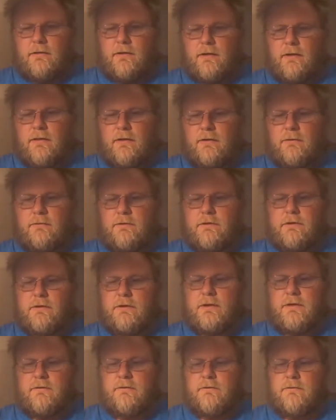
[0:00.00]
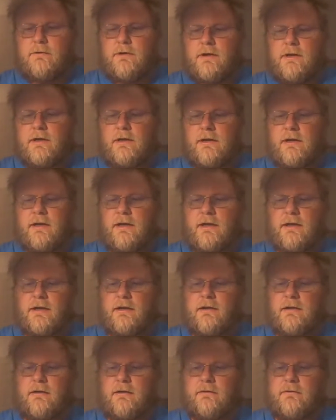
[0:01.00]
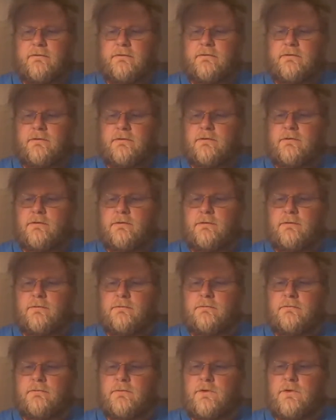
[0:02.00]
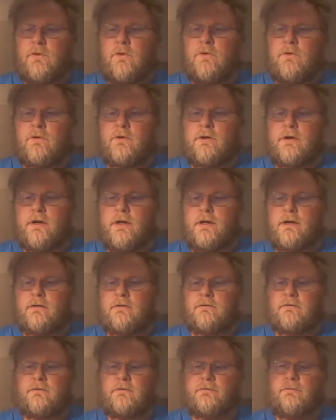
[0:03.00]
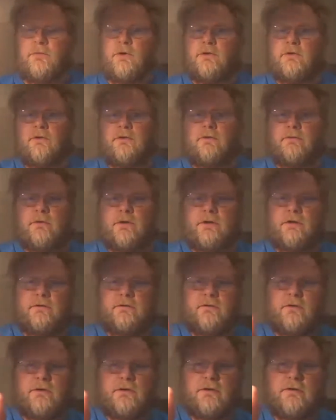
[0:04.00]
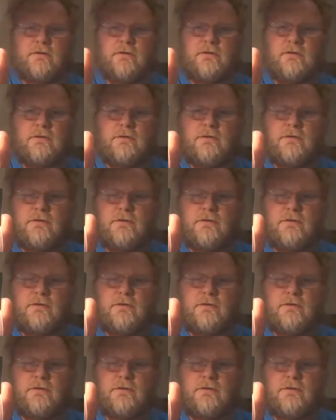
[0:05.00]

Along with the giveaway, I have some quarter ounce bullet weights here.